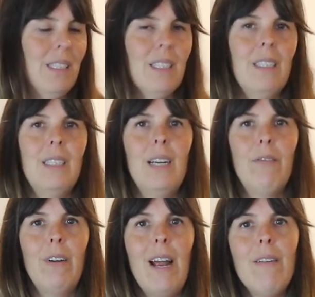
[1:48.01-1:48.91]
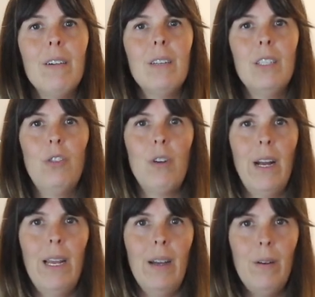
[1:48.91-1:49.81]
It's going to take forever to
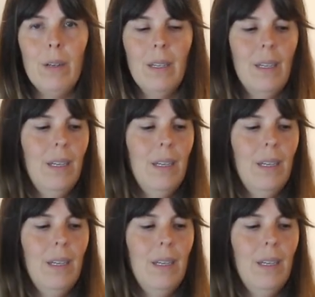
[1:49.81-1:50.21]
dry out.